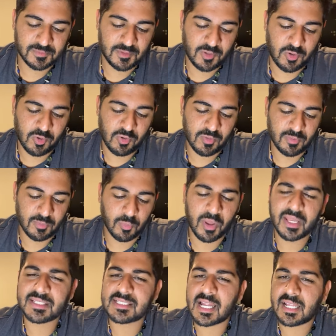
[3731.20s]
Cool.
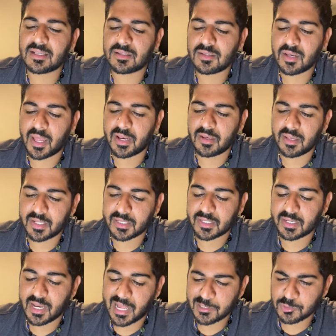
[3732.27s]
But it's not like
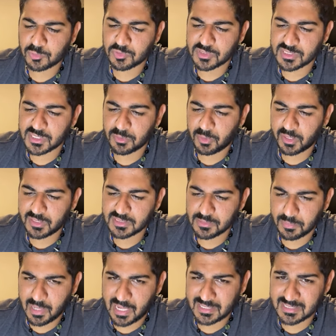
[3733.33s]
an actual sea, right? It's a
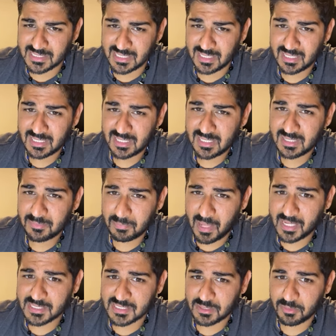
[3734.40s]
Black Sea.
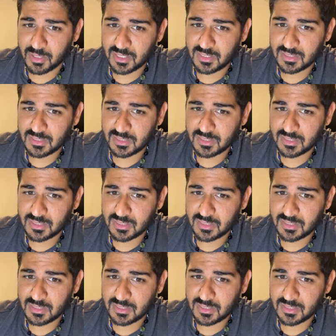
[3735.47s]
Black Sea, right?